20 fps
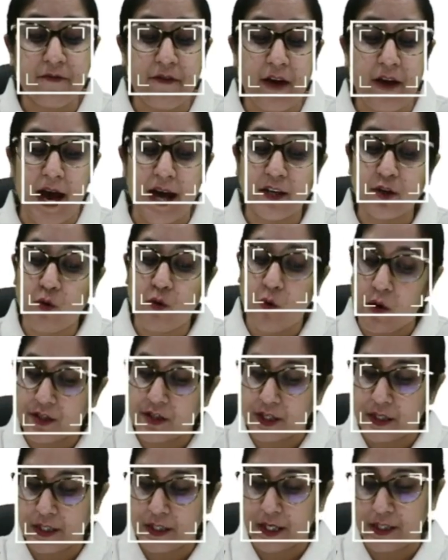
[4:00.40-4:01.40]
and
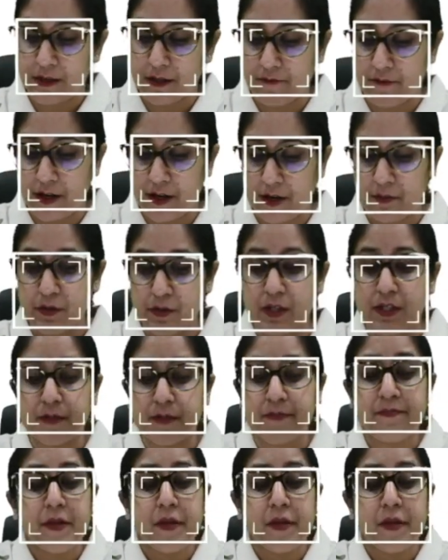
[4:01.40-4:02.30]
quantitative variables.